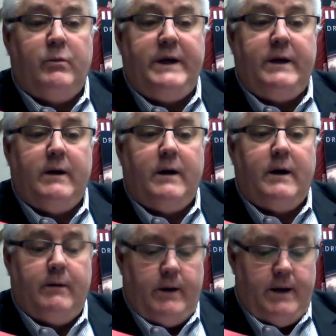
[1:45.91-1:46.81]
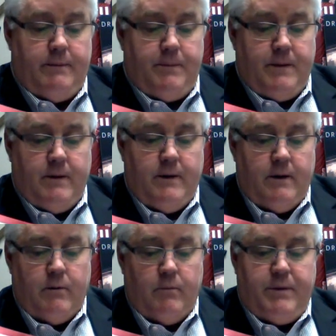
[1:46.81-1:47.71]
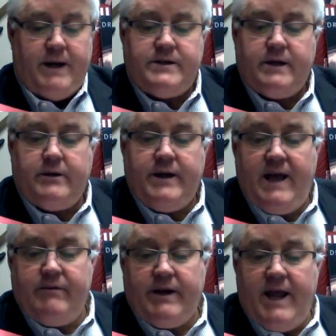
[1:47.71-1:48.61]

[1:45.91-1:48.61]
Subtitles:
We are basically having